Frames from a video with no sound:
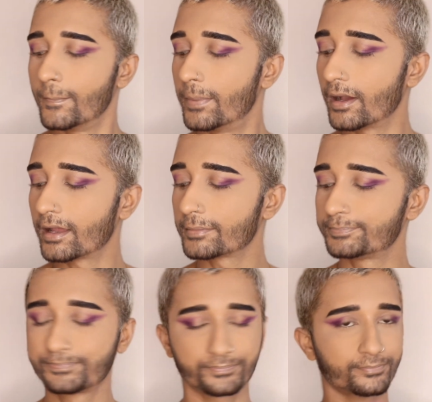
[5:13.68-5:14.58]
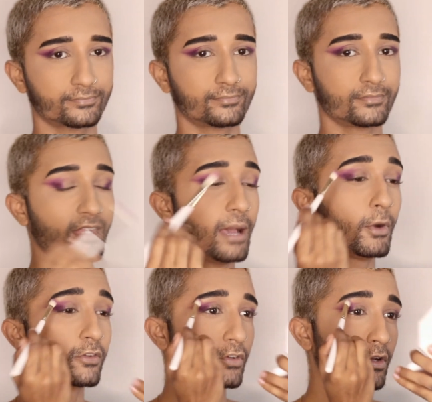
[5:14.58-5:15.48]
But I'm
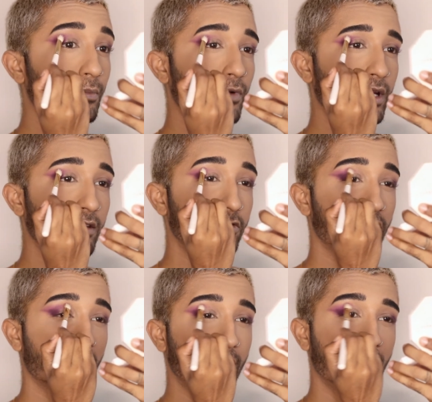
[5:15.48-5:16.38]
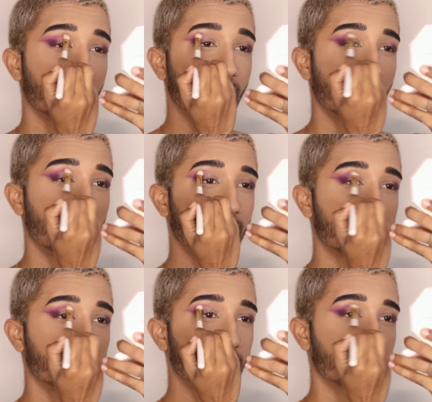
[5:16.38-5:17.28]
also going to bring the shade a
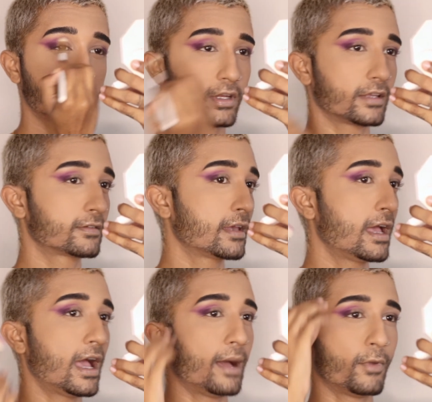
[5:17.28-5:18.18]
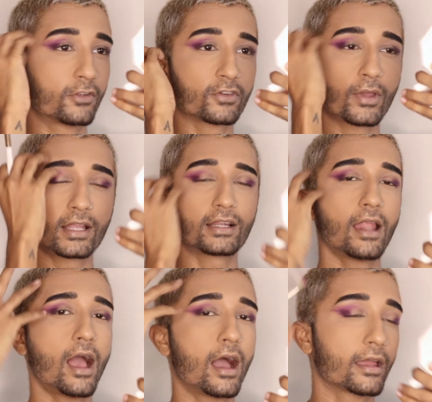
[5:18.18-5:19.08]
little on the crease. I'm also going a
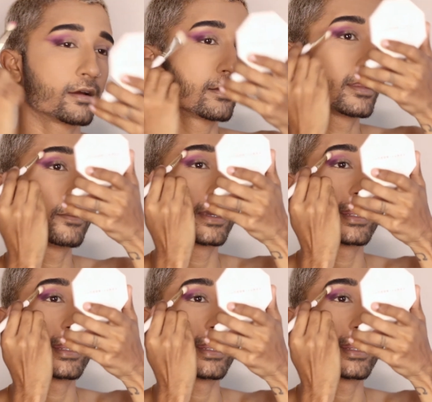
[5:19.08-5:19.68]
little higher than my